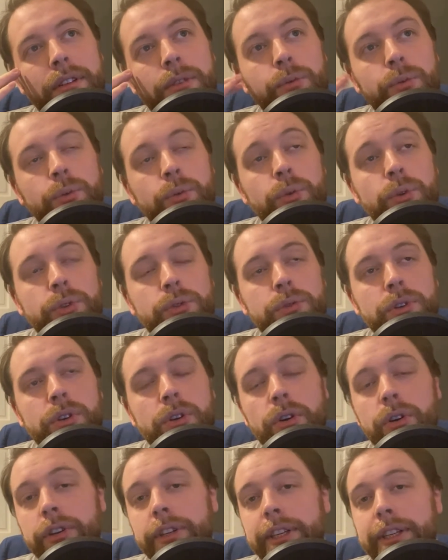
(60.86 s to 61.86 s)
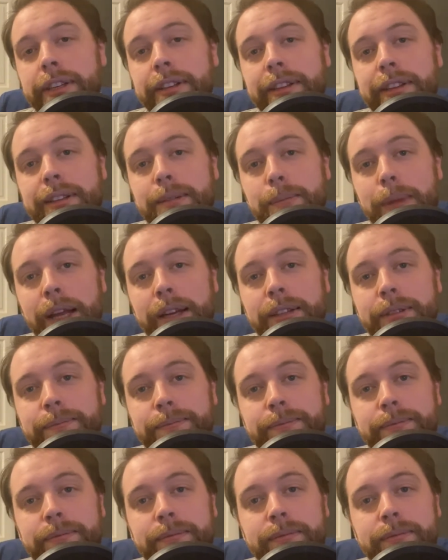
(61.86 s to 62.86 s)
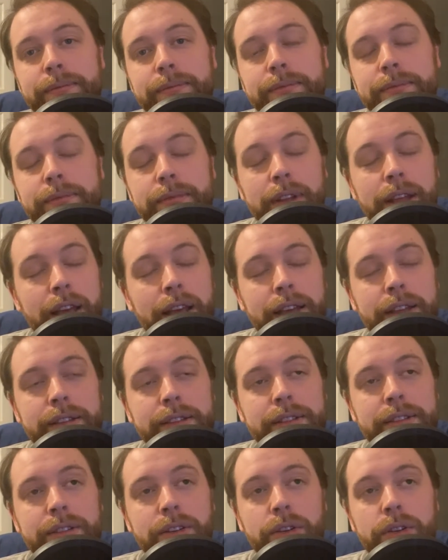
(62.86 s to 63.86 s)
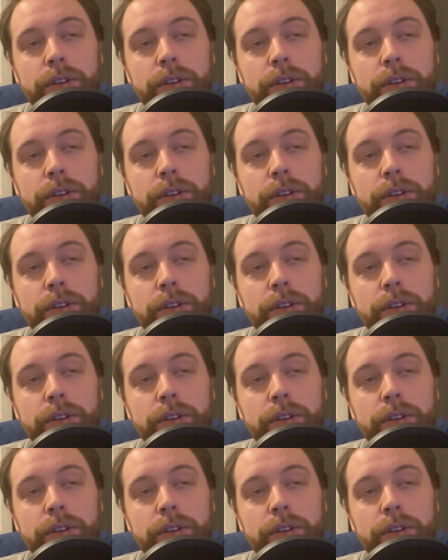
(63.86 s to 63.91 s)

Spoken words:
was recorded in this manner, as all